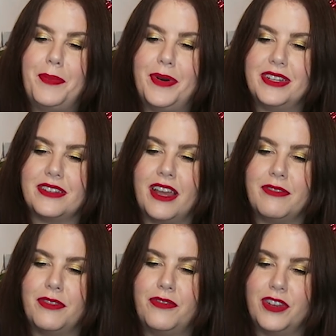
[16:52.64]
but I
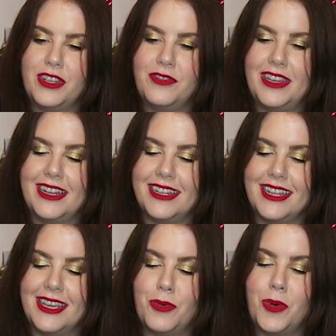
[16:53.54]
have a funny
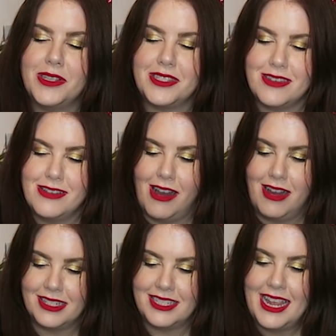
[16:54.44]
feeling it was
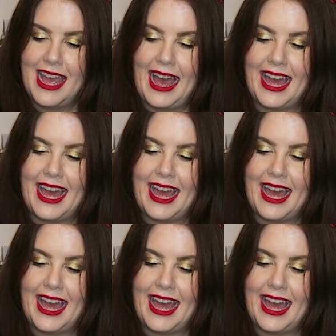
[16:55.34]
not,